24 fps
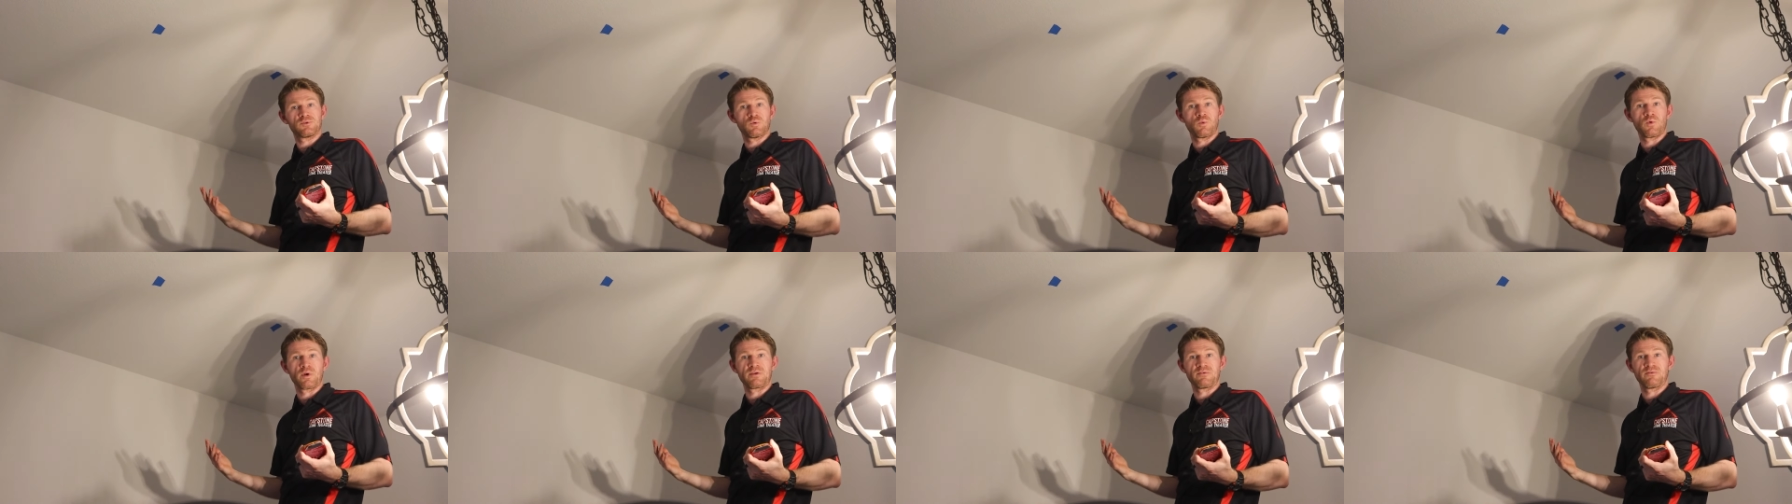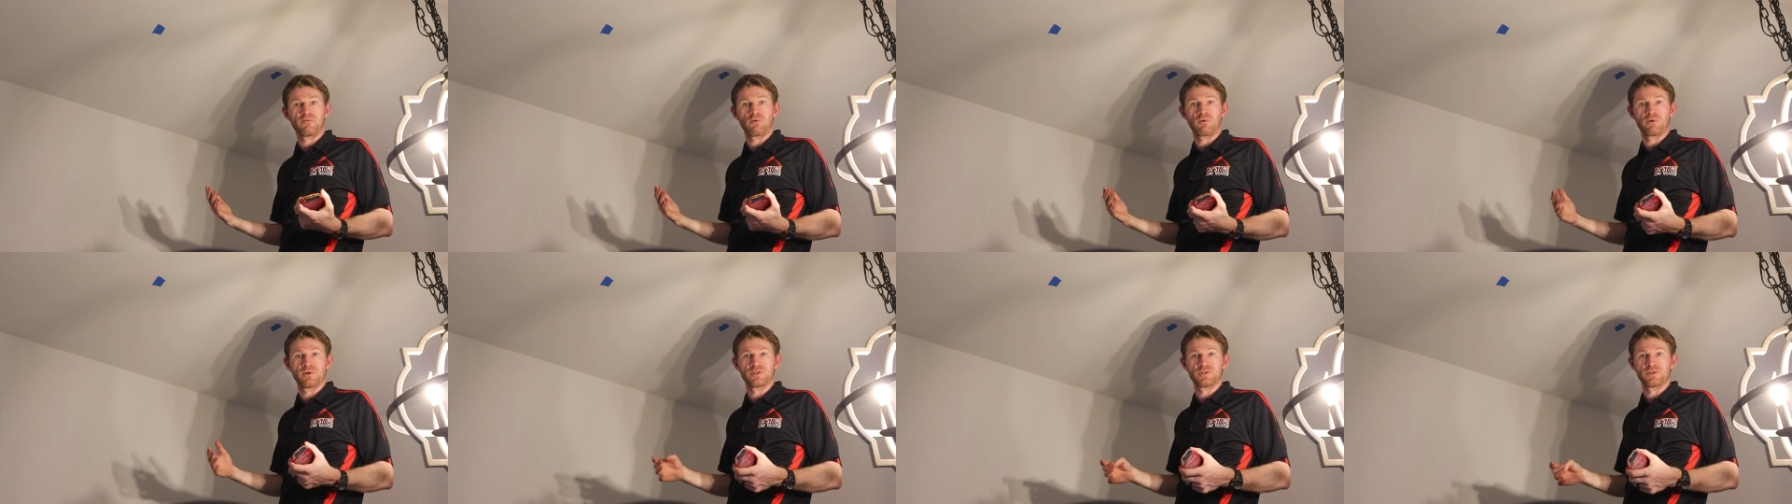
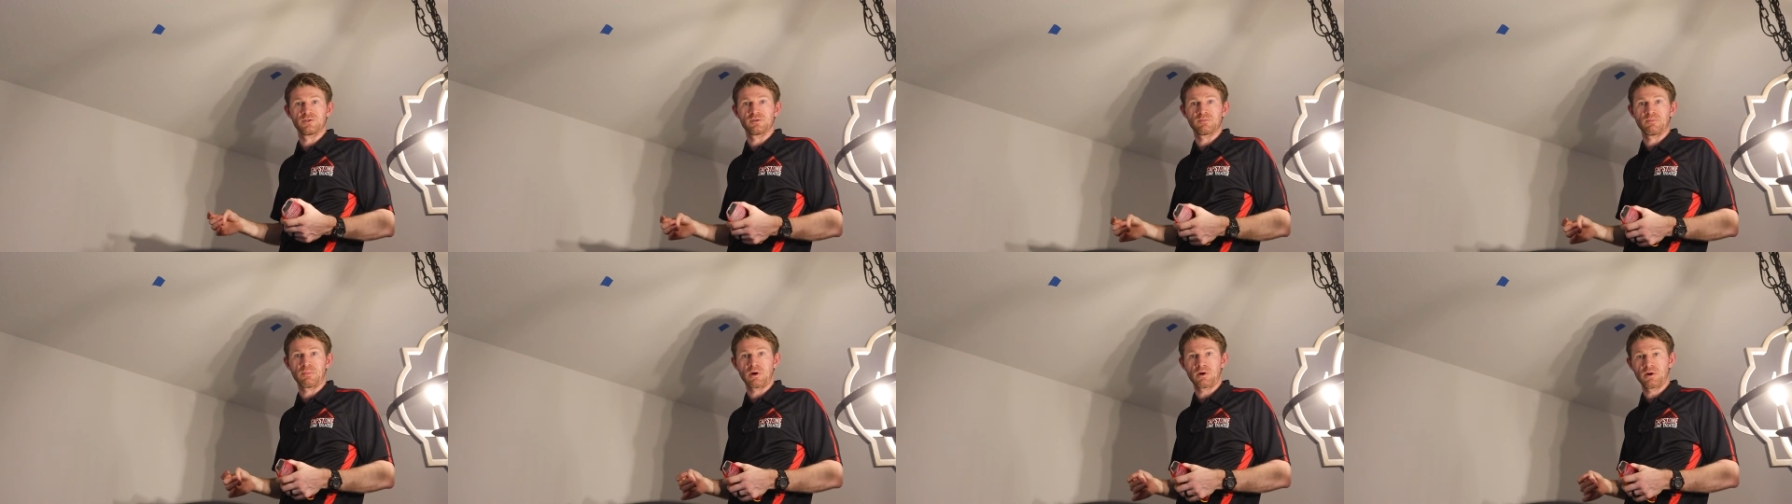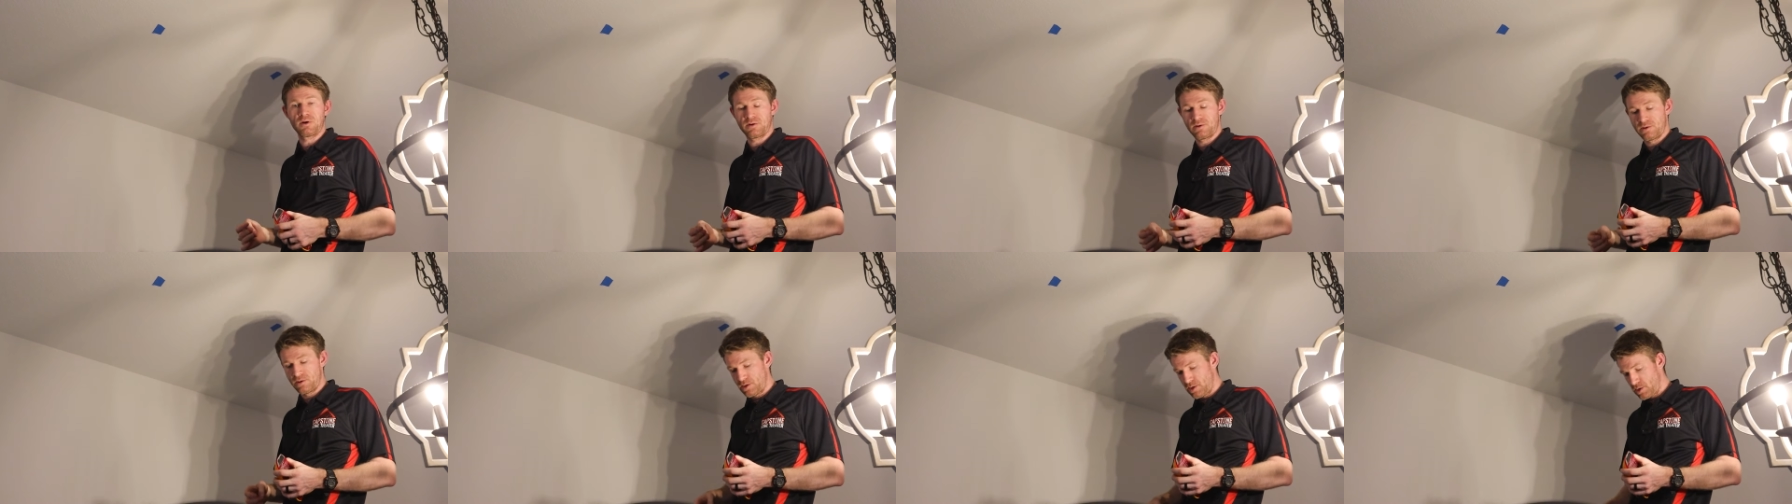24 inches
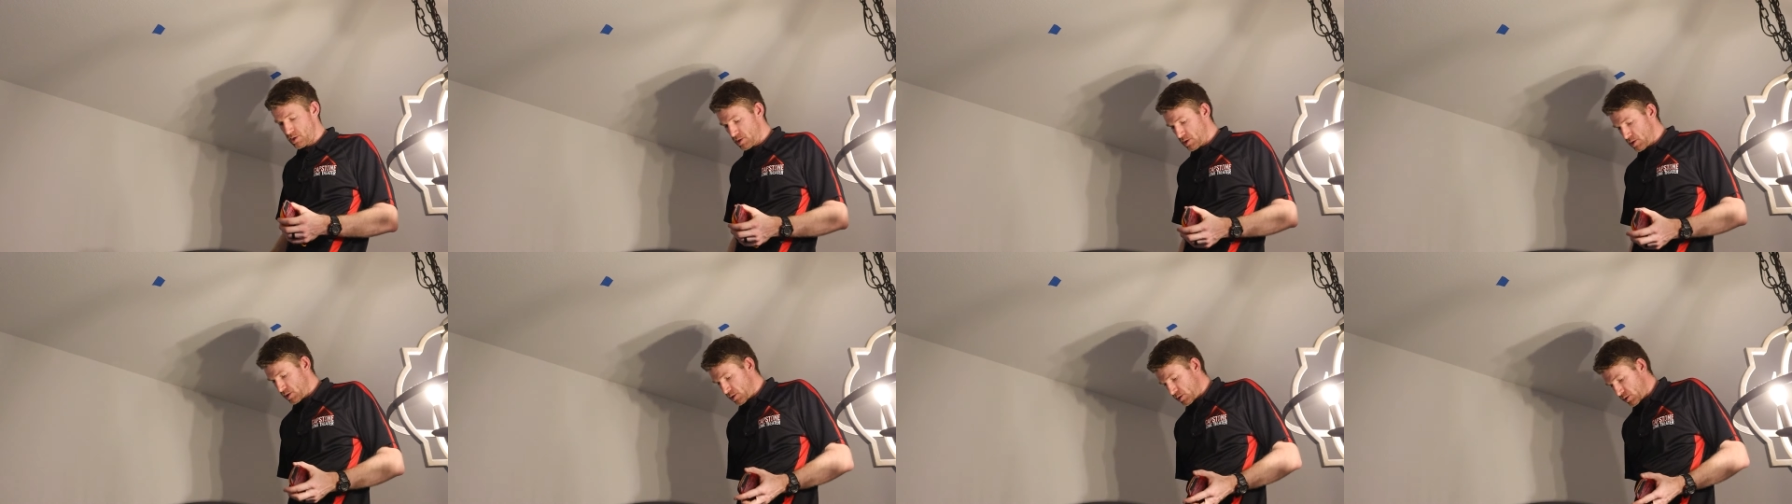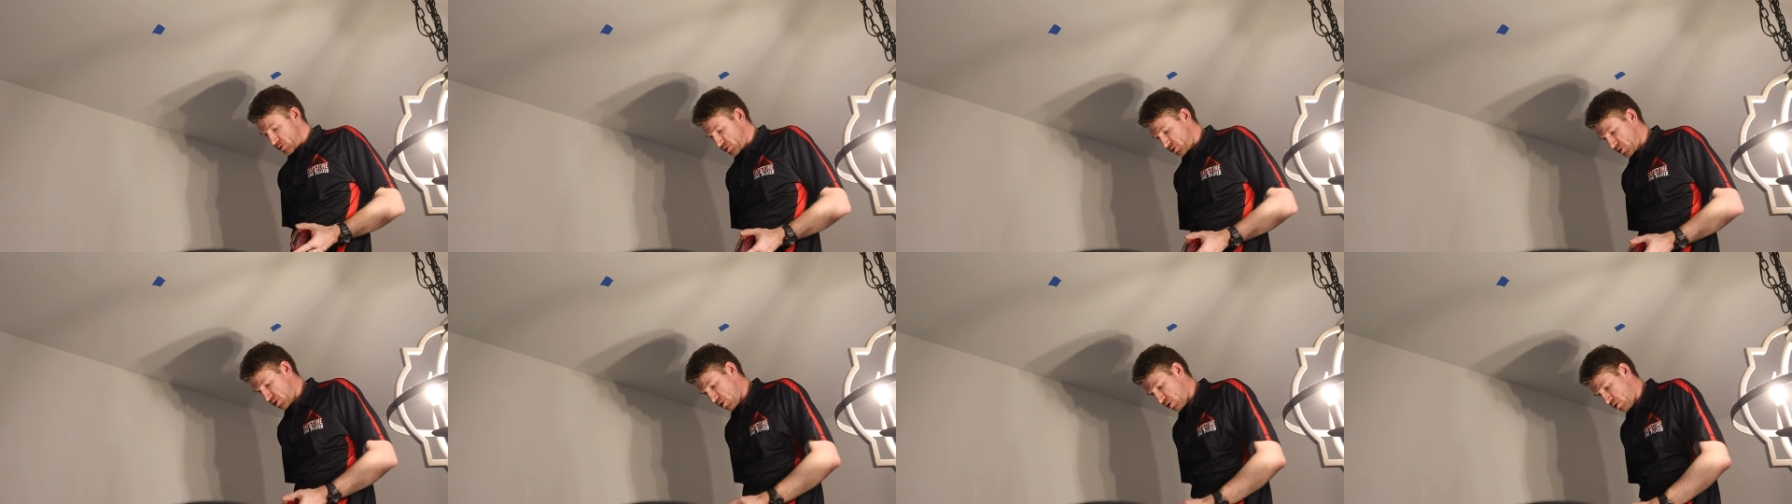apart.
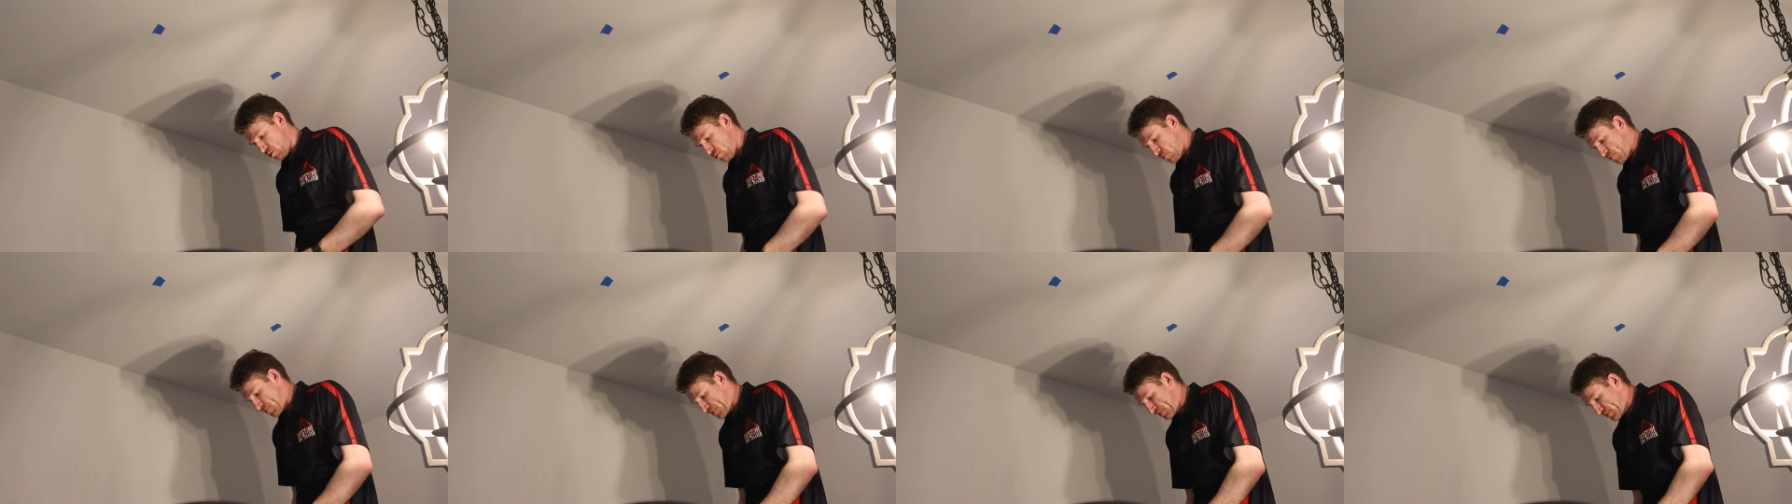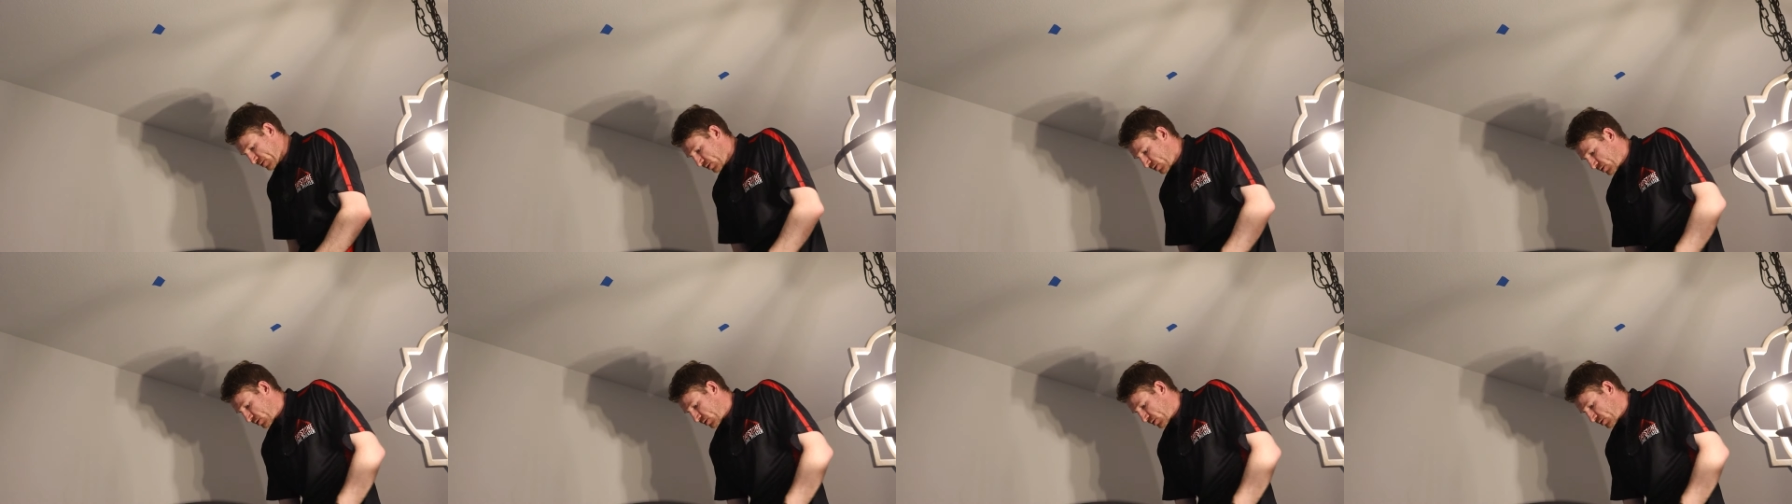So